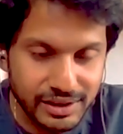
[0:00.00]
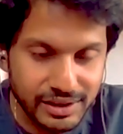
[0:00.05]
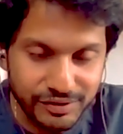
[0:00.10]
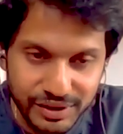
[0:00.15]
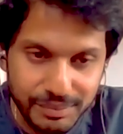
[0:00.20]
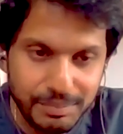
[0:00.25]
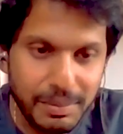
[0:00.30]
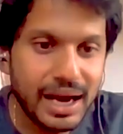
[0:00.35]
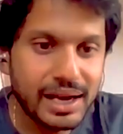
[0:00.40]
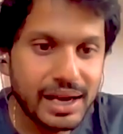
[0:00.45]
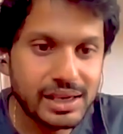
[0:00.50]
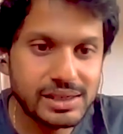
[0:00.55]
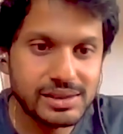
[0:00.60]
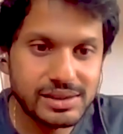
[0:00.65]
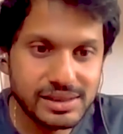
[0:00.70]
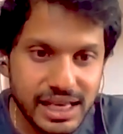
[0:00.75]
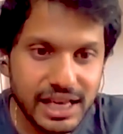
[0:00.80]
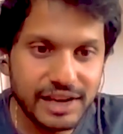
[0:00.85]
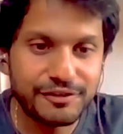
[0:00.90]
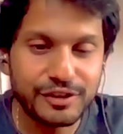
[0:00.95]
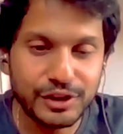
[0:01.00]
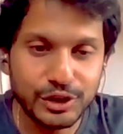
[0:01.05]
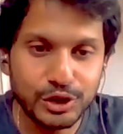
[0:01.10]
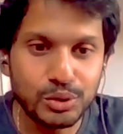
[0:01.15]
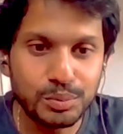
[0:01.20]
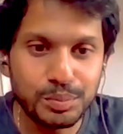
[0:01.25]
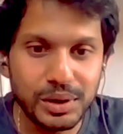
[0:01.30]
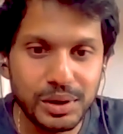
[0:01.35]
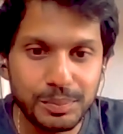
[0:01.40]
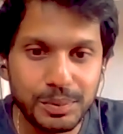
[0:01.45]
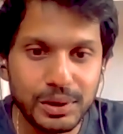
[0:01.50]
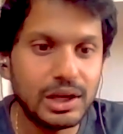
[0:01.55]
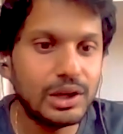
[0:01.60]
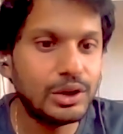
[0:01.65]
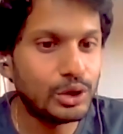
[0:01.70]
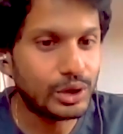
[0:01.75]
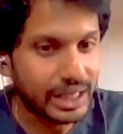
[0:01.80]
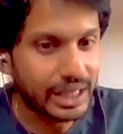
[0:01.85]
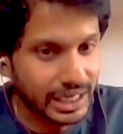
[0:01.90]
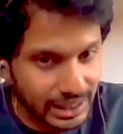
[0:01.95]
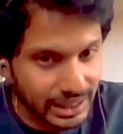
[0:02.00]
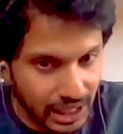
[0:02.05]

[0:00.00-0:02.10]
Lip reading: our VIBA is there for you people.